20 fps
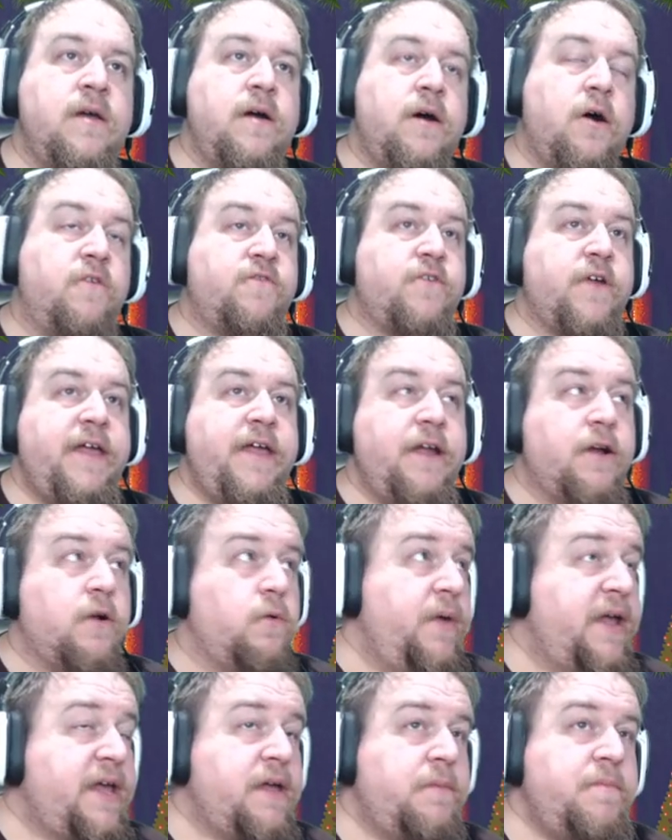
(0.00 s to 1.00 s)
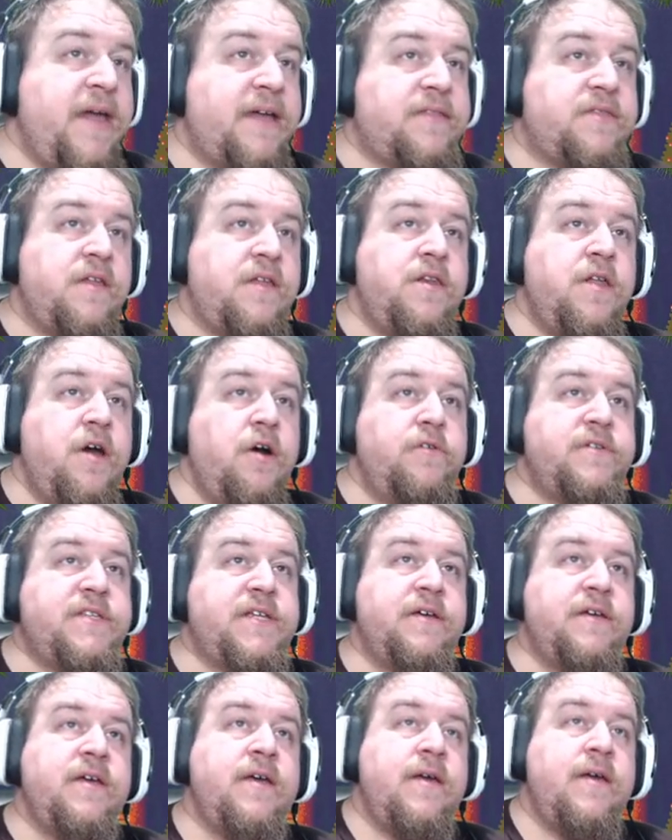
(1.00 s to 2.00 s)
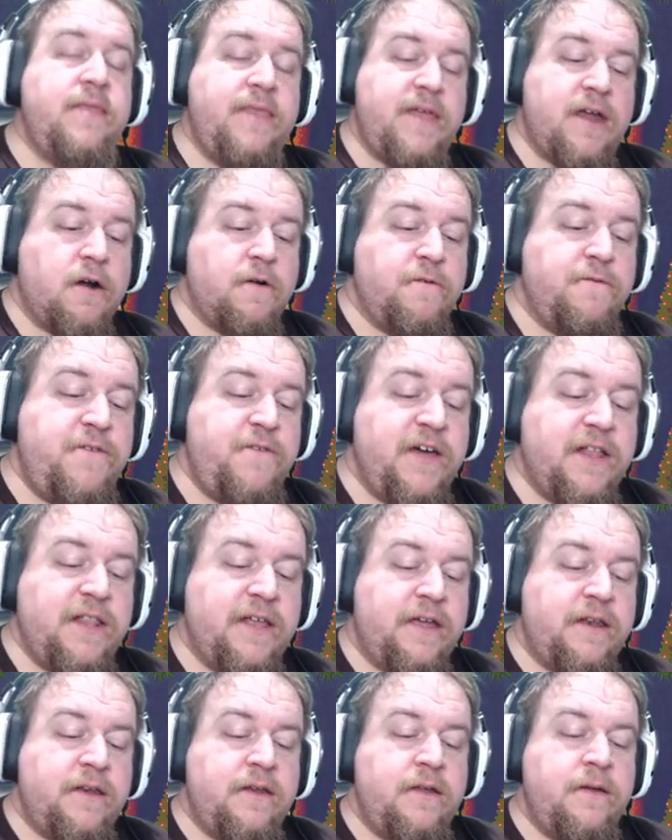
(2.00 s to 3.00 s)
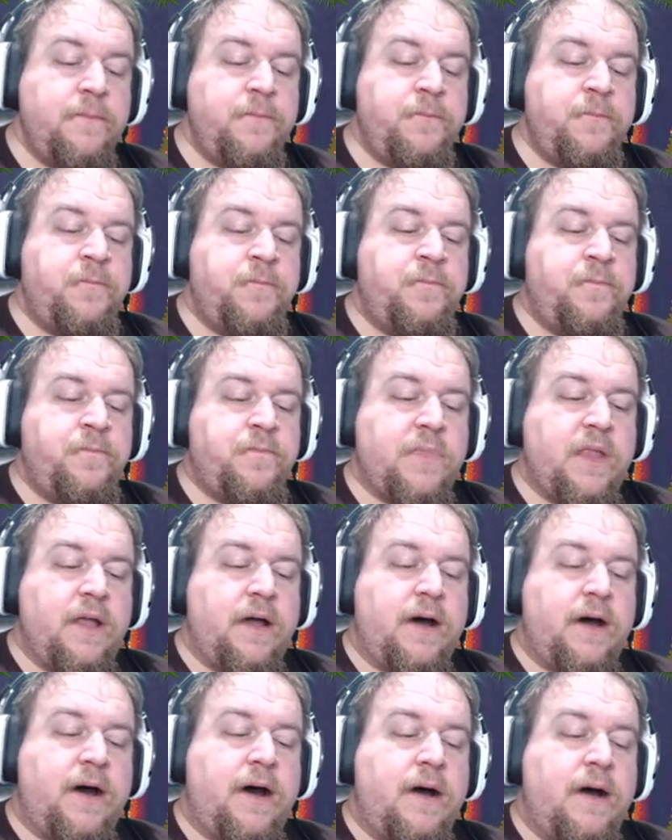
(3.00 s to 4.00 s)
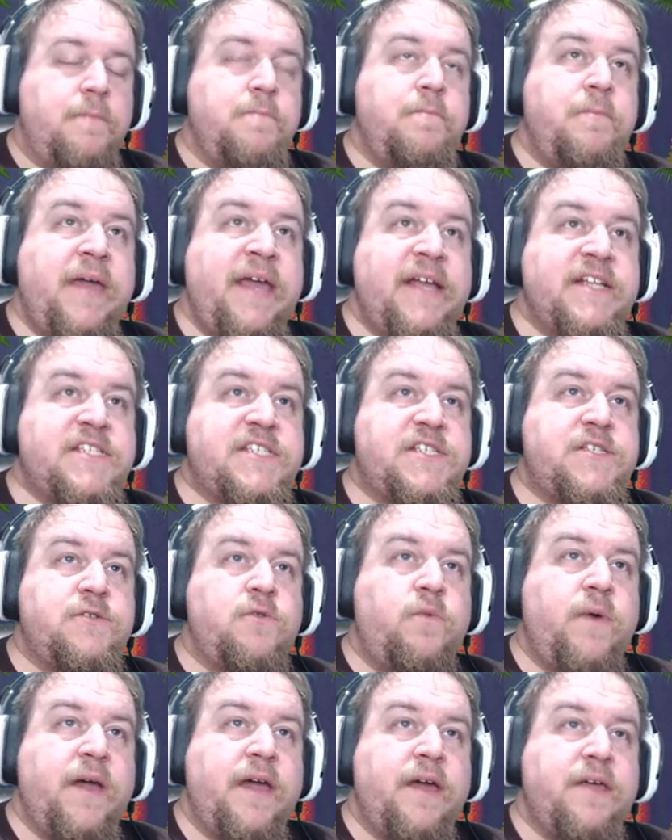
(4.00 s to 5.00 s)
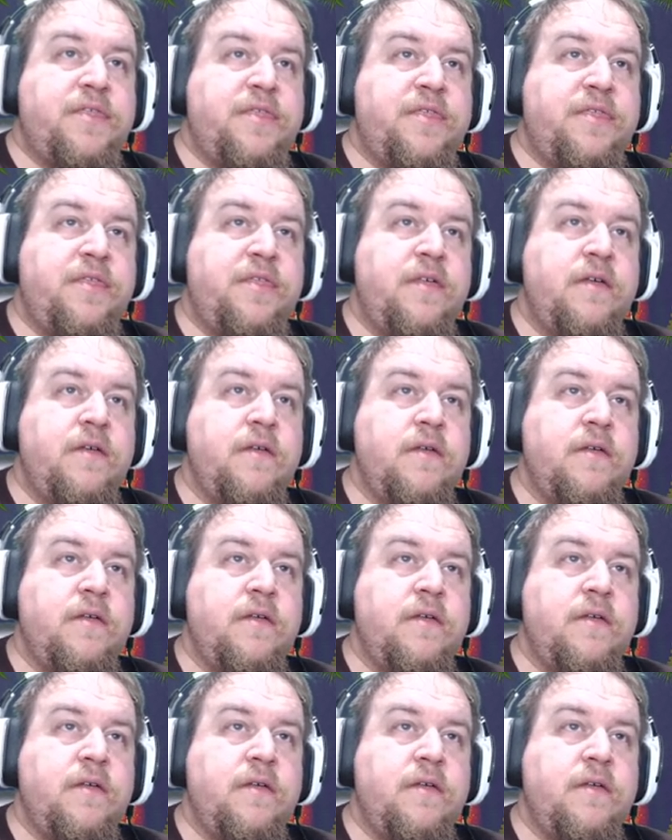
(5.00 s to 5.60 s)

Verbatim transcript: Over here, we can make the note that our villain meets with